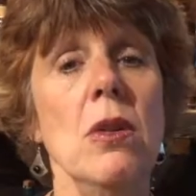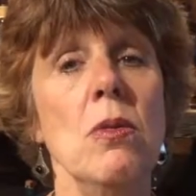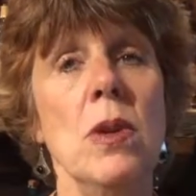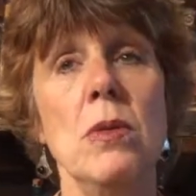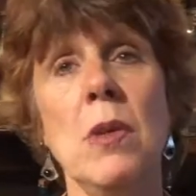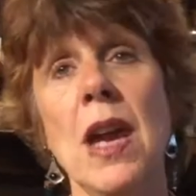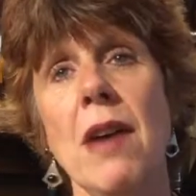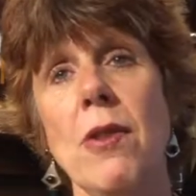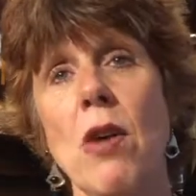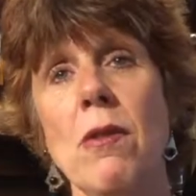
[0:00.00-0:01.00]
When we
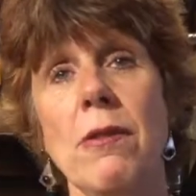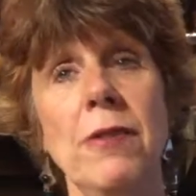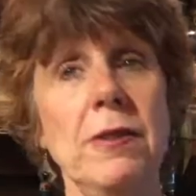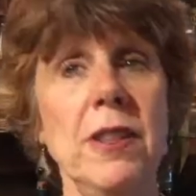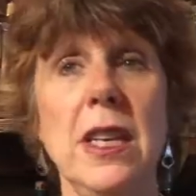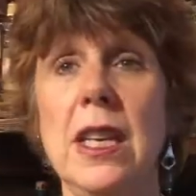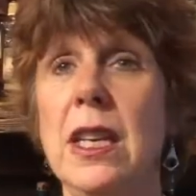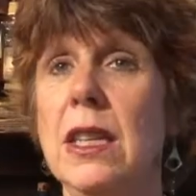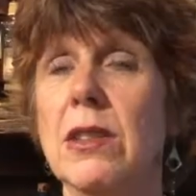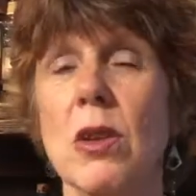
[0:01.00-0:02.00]
have over
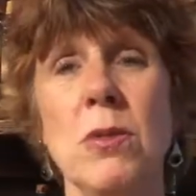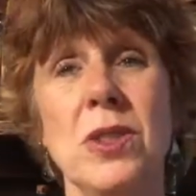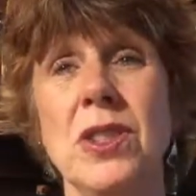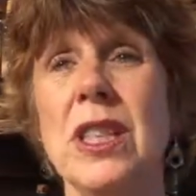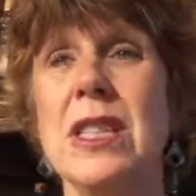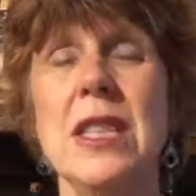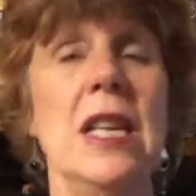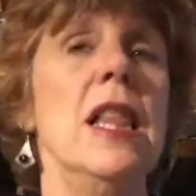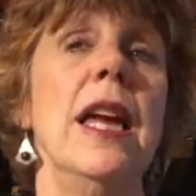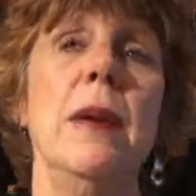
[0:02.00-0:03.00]
50, almost
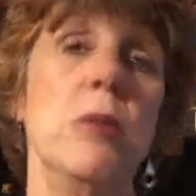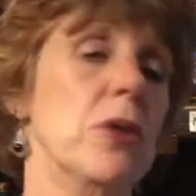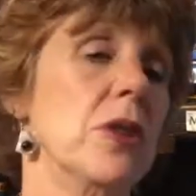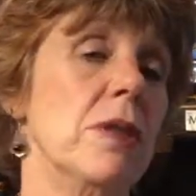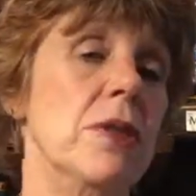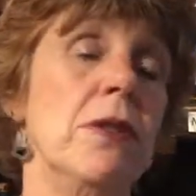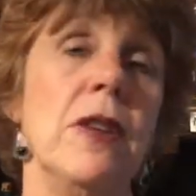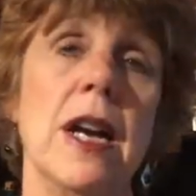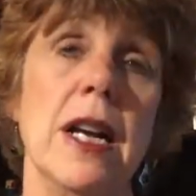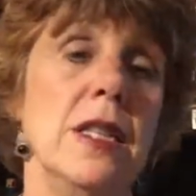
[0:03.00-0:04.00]
60 labels of
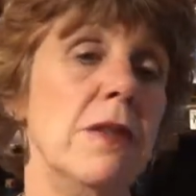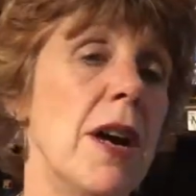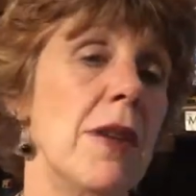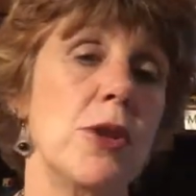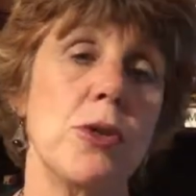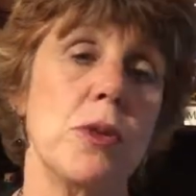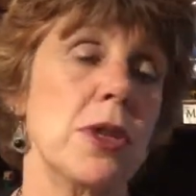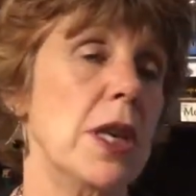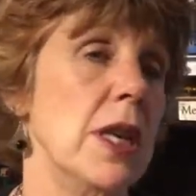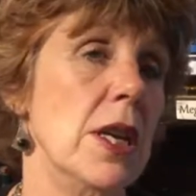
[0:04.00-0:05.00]
different kinds of Irish
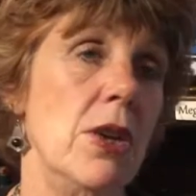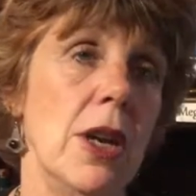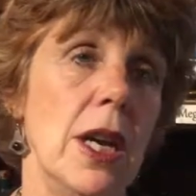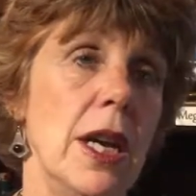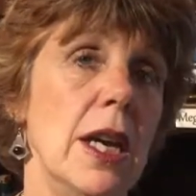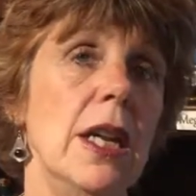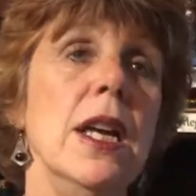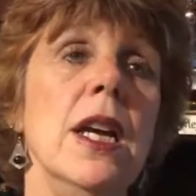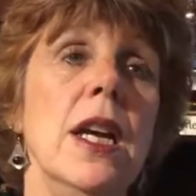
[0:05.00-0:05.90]
whiskey that you can get.